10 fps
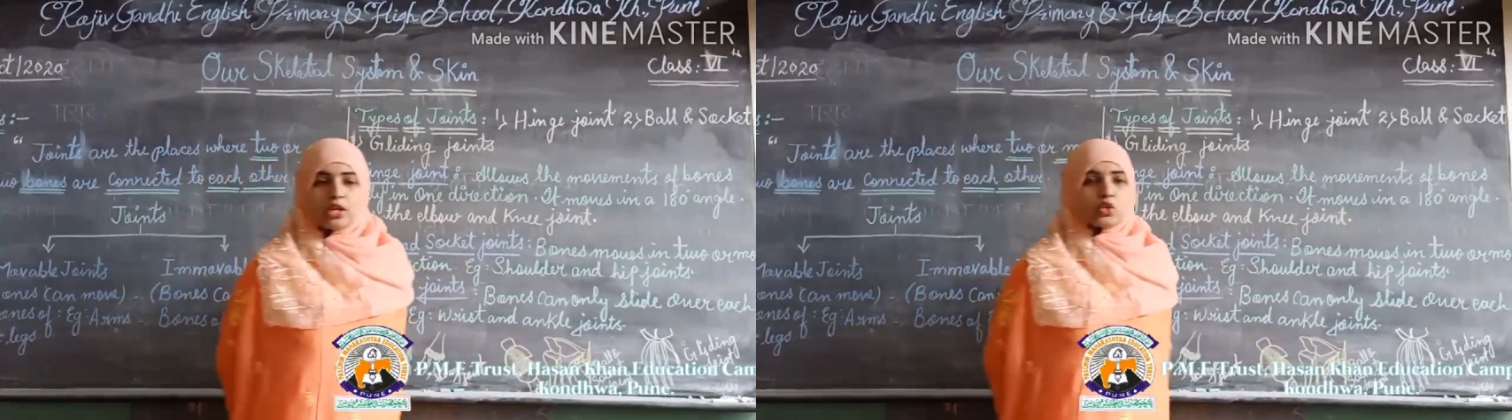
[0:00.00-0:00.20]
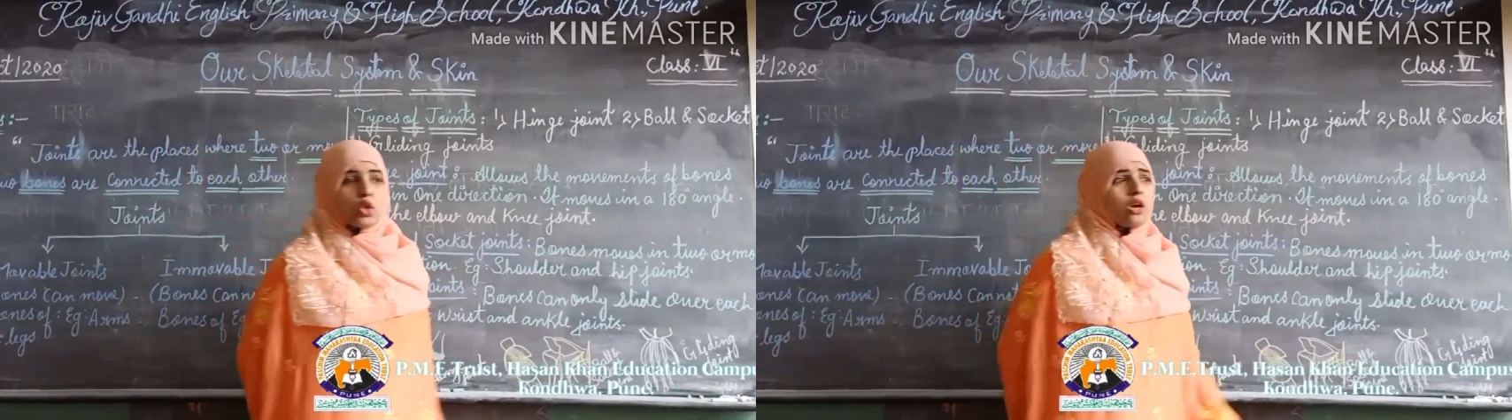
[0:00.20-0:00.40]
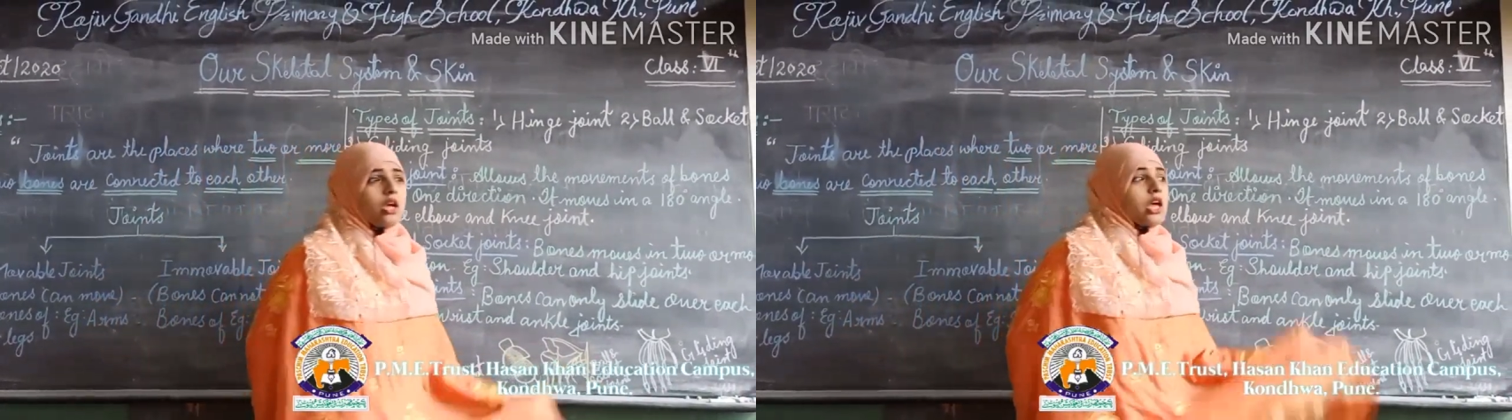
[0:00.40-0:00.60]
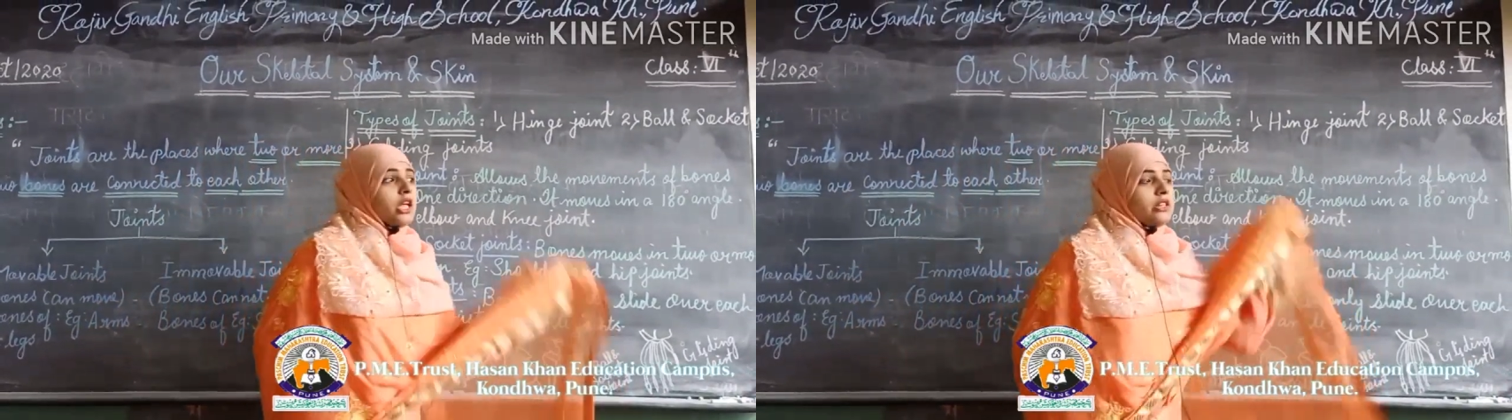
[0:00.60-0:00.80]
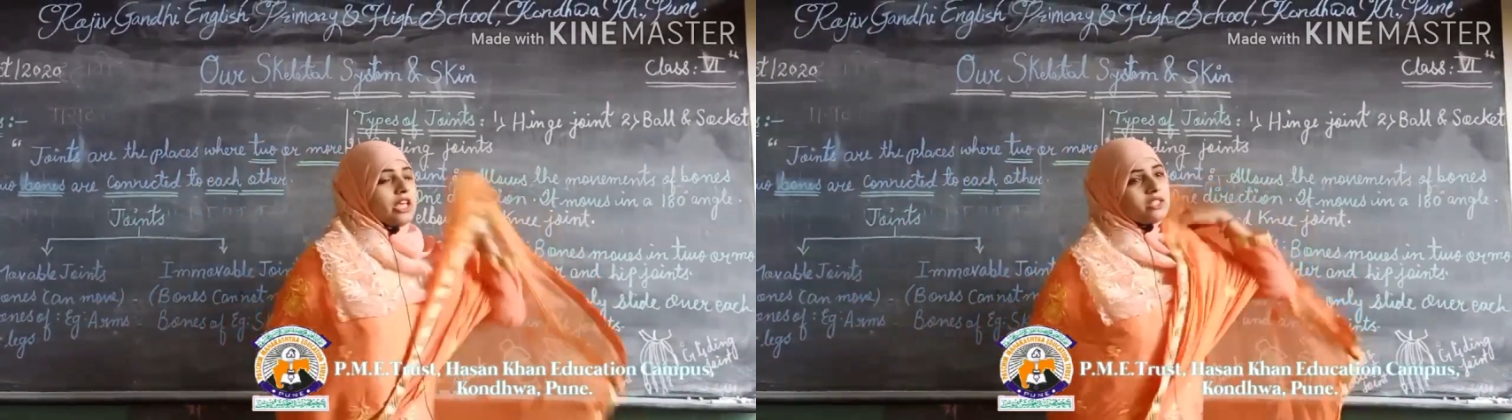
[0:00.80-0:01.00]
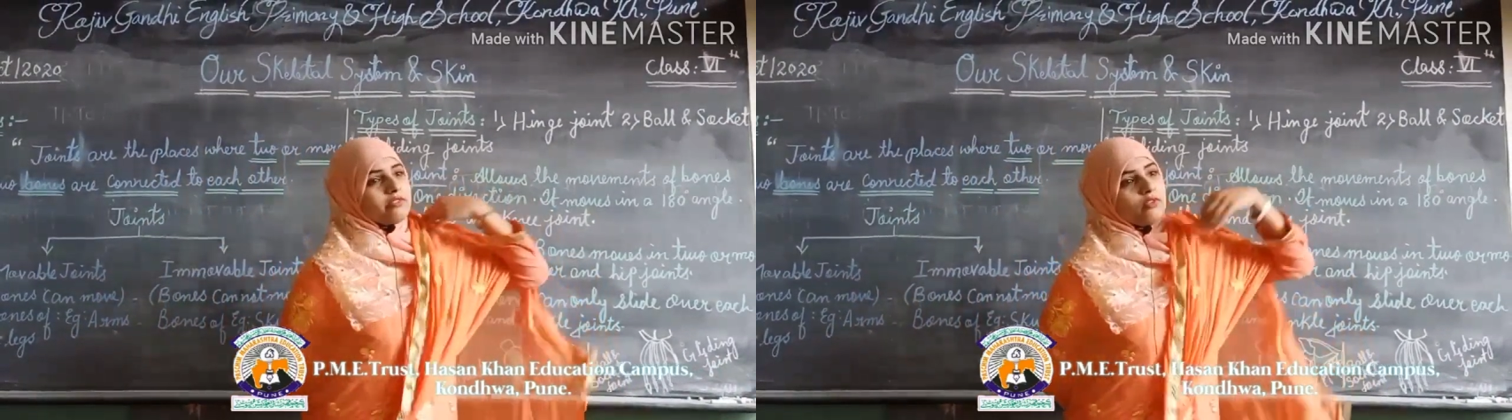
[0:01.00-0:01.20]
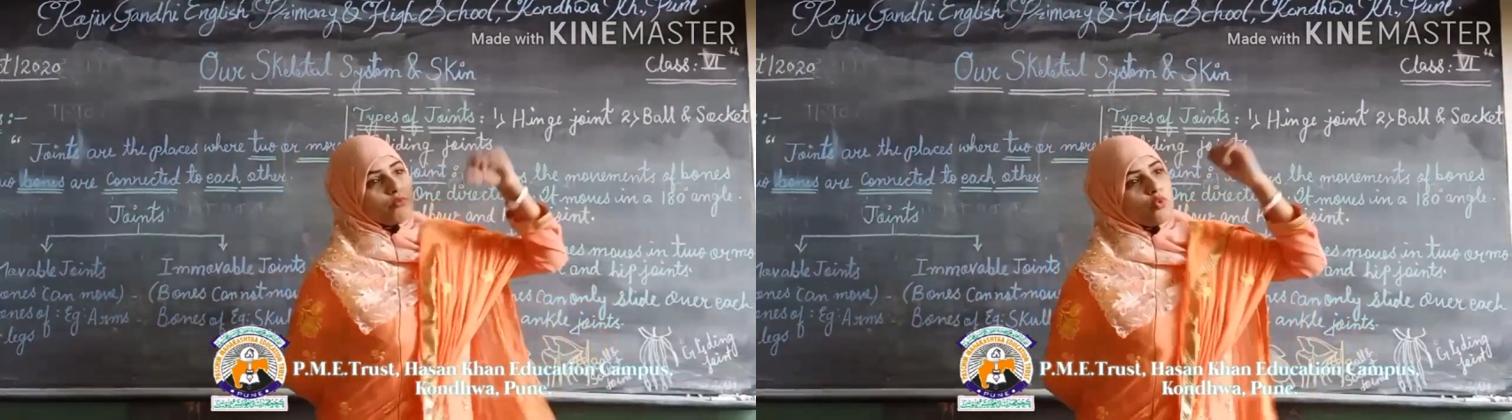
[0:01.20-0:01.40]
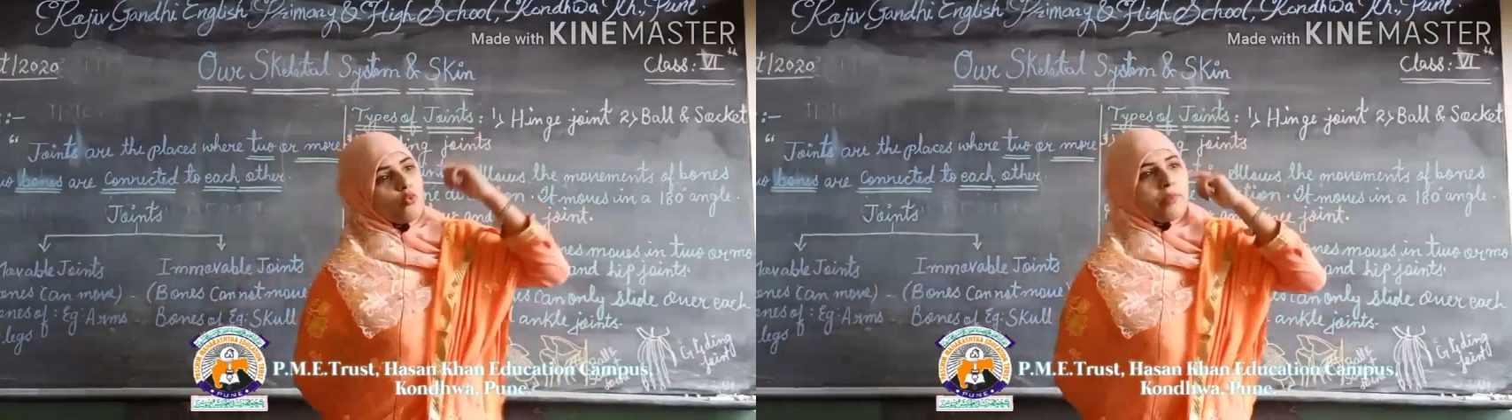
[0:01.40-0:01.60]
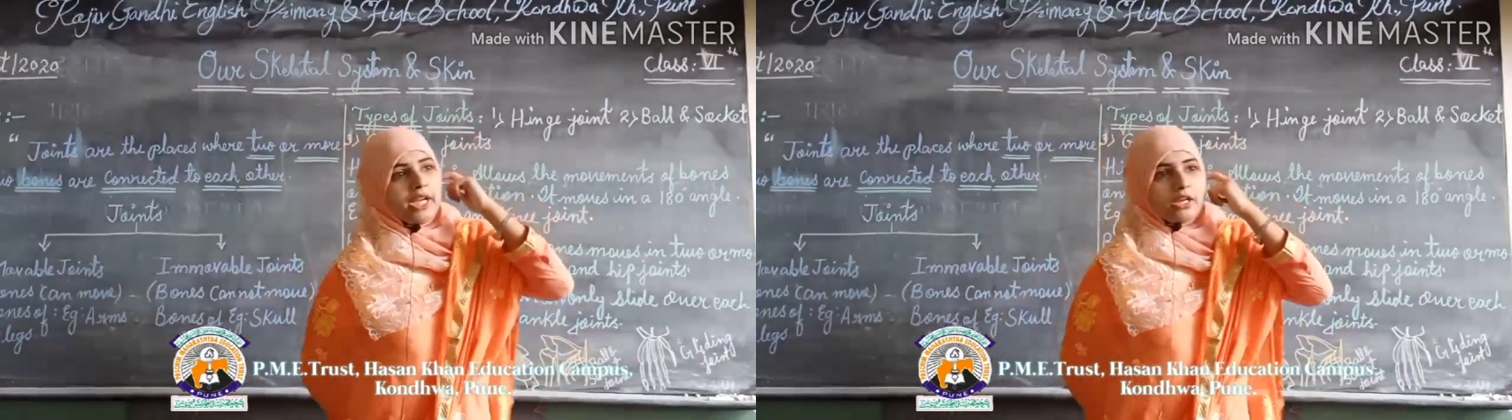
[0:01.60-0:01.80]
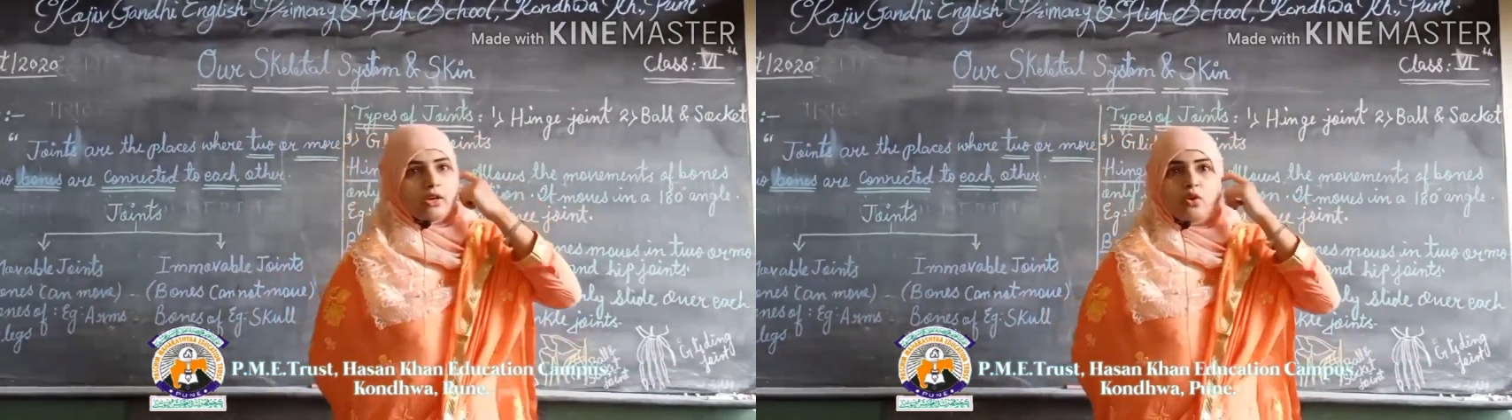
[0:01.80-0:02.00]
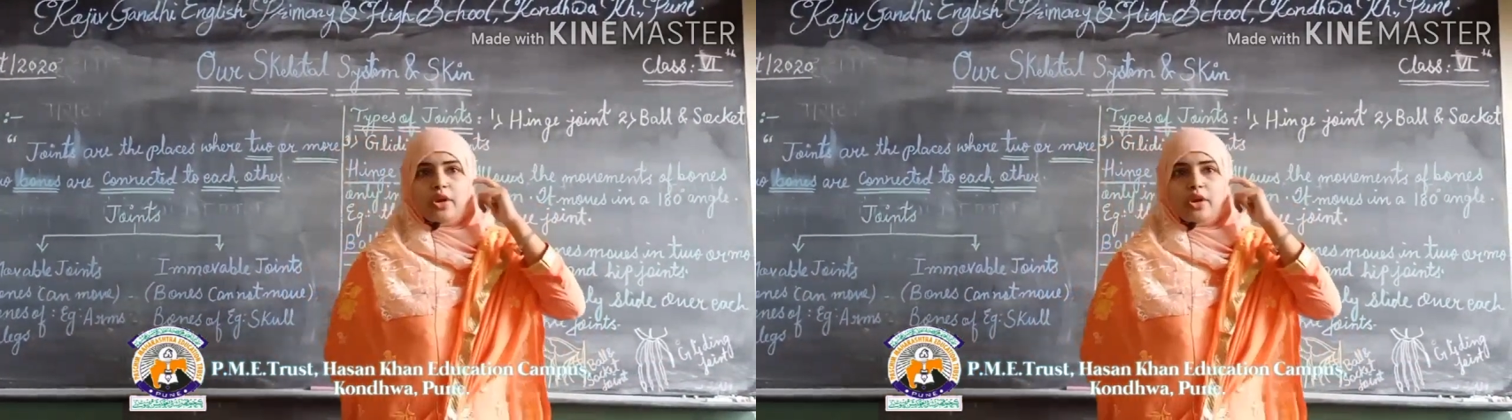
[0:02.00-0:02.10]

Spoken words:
So this movement,